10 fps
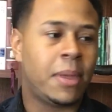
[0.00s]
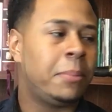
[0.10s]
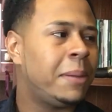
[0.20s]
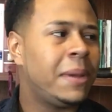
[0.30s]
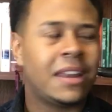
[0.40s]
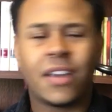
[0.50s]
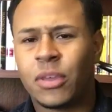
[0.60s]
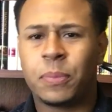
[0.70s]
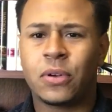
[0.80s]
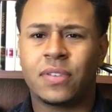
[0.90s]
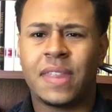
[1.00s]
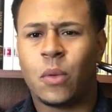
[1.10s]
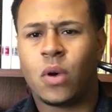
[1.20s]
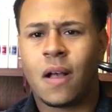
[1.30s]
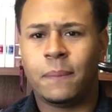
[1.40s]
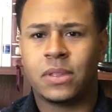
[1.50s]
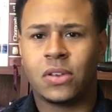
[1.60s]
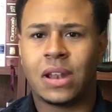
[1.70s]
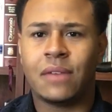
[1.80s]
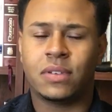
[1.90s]
There may be another person that will come into
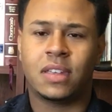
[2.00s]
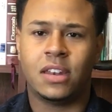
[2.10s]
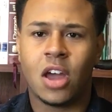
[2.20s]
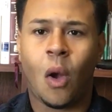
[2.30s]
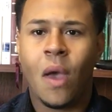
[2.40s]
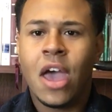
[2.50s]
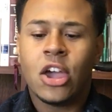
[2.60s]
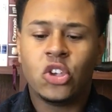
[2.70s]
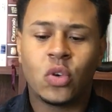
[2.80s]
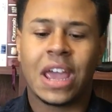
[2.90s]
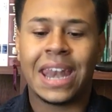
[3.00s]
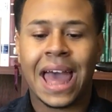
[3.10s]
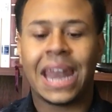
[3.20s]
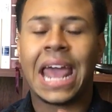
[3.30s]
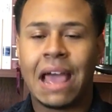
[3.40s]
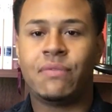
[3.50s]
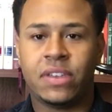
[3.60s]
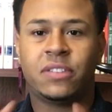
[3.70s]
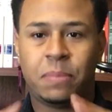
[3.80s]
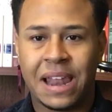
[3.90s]
your life and say, no, you cannot have
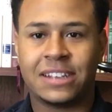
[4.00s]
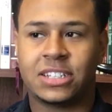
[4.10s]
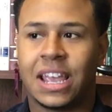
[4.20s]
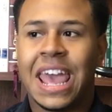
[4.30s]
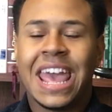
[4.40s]
this blessing.